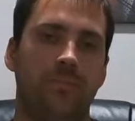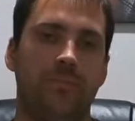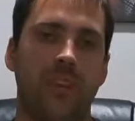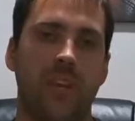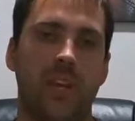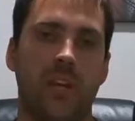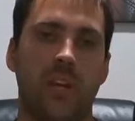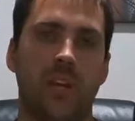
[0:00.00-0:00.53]

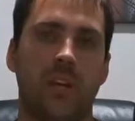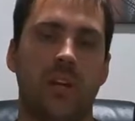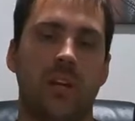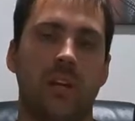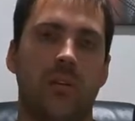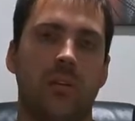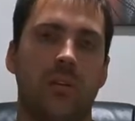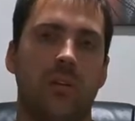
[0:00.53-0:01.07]

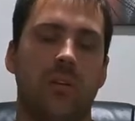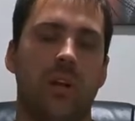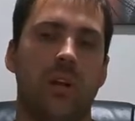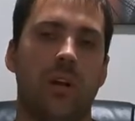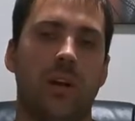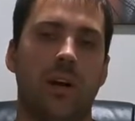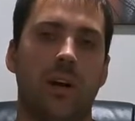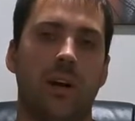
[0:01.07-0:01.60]
in
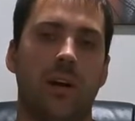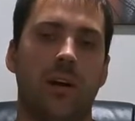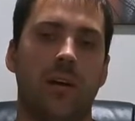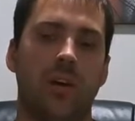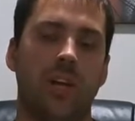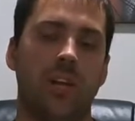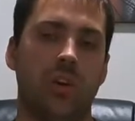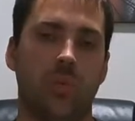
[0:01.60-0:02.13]

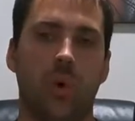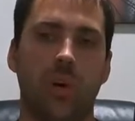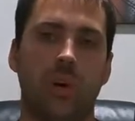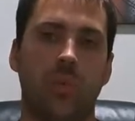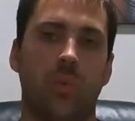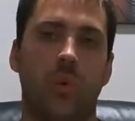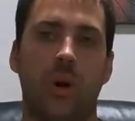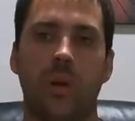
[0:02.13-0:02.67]
your
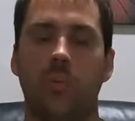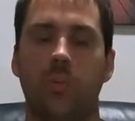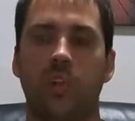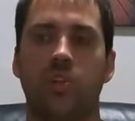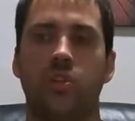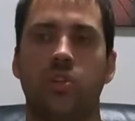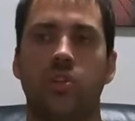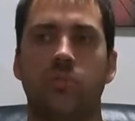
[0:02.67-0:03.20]
1-to-1,
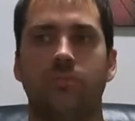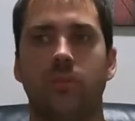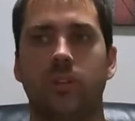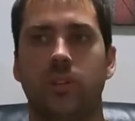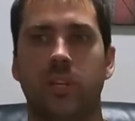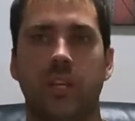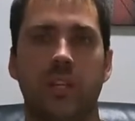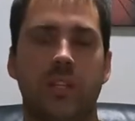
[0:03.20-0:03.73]
which
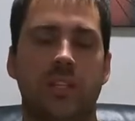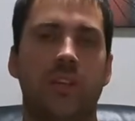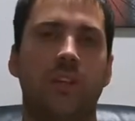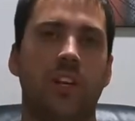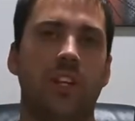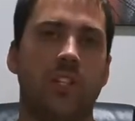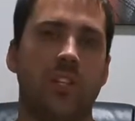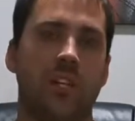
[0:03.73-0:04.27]
in the
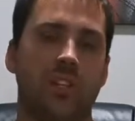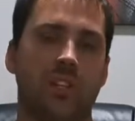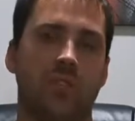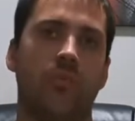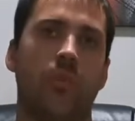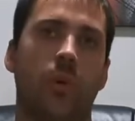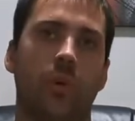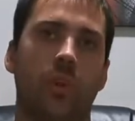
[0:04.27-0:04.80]
T56 is
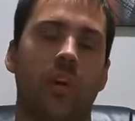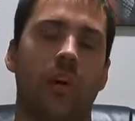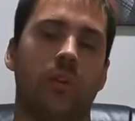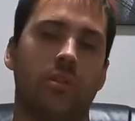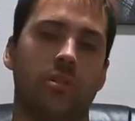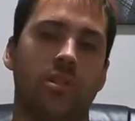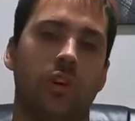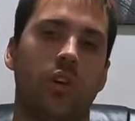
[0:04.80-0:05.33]
fourth gear.
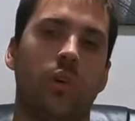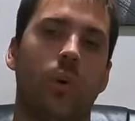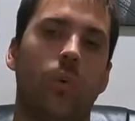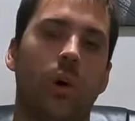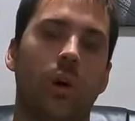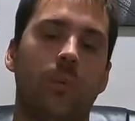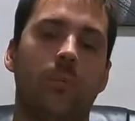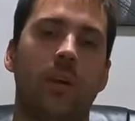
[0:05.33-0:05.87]
So you'll
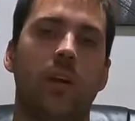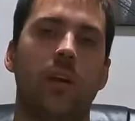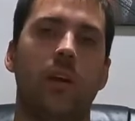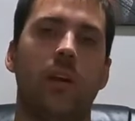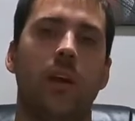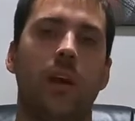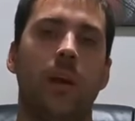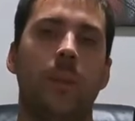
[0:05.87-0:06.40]
want to be
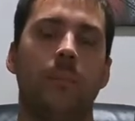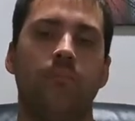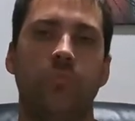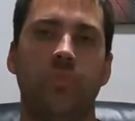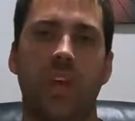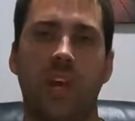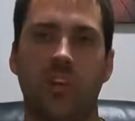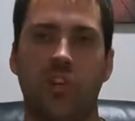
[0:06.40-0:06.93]

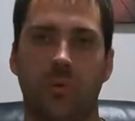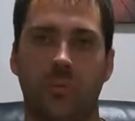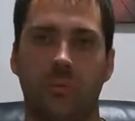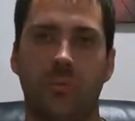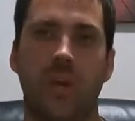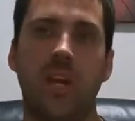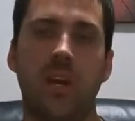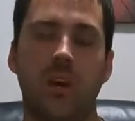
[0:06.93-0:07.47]
at your
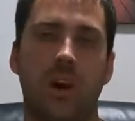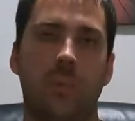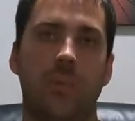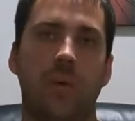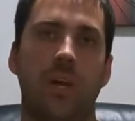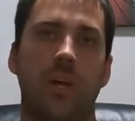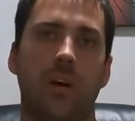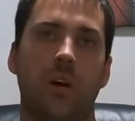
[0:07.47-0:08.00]
peak
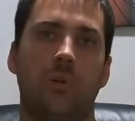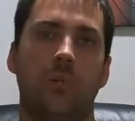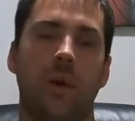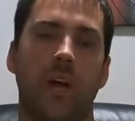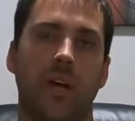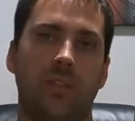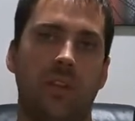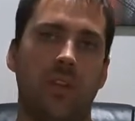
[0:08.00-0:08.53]
RPM
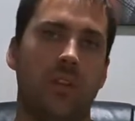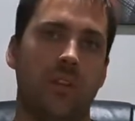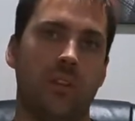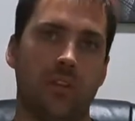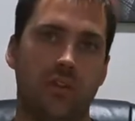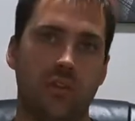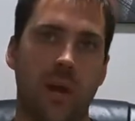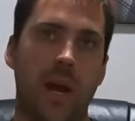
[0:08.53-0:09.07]
at the end of the
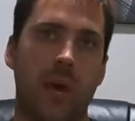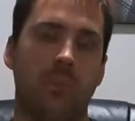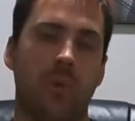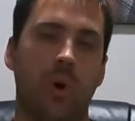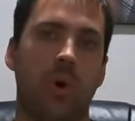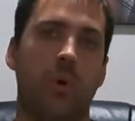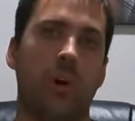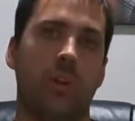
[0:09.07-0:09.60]
trap,
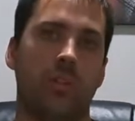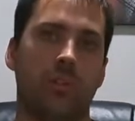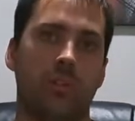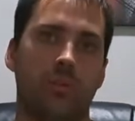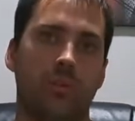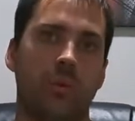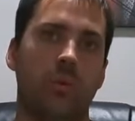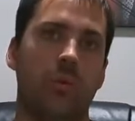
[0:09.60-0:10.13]
going
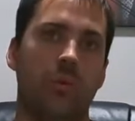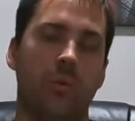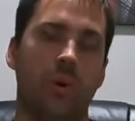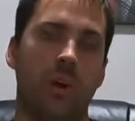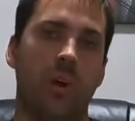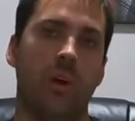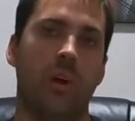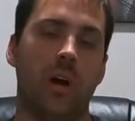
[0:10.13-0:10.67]
through
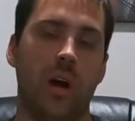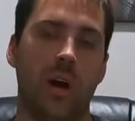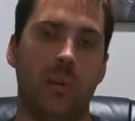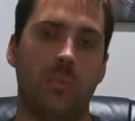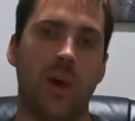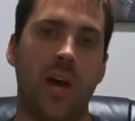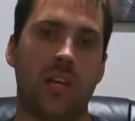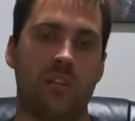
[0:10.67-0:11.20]

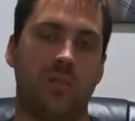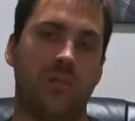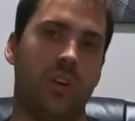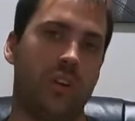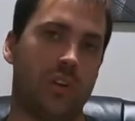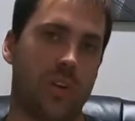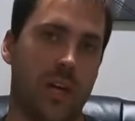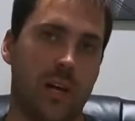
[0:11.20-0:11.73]
past the
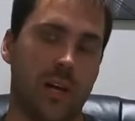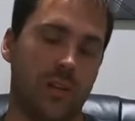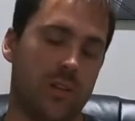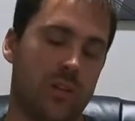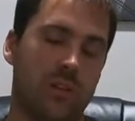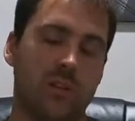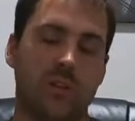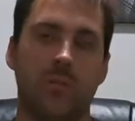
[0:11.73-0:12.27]
finish line,
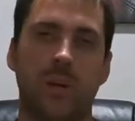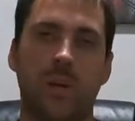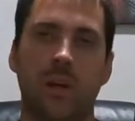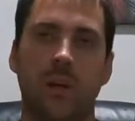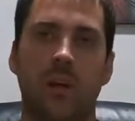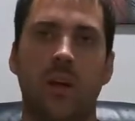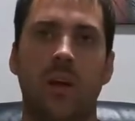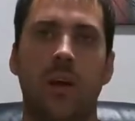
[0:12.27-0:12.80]
so to speak.
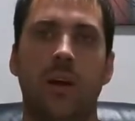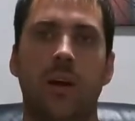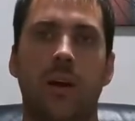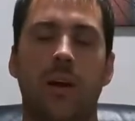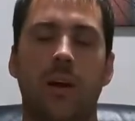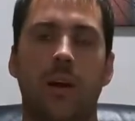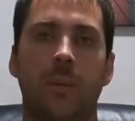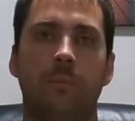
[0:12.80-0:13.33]

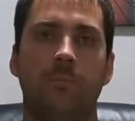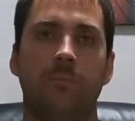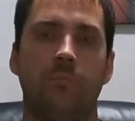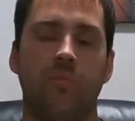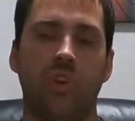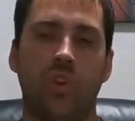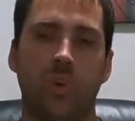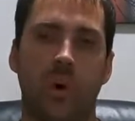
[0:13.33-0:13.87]

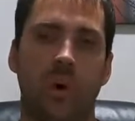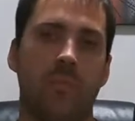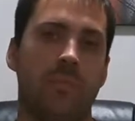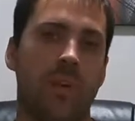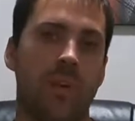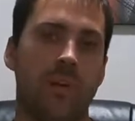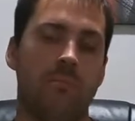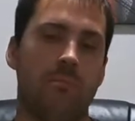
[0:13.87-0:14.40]
You want to
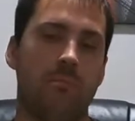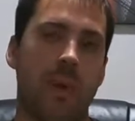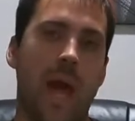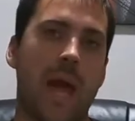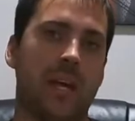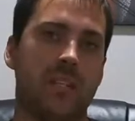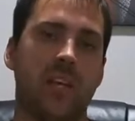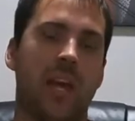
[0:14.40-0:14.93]
be
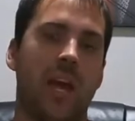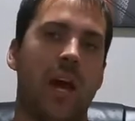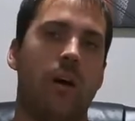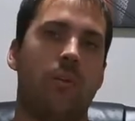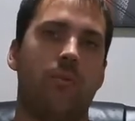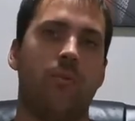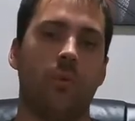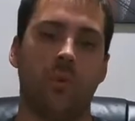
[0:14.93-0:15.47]
maxing
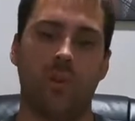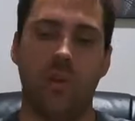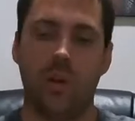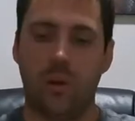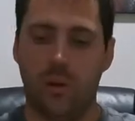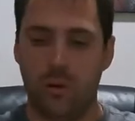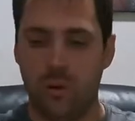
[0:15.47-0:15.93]
out fourth gear.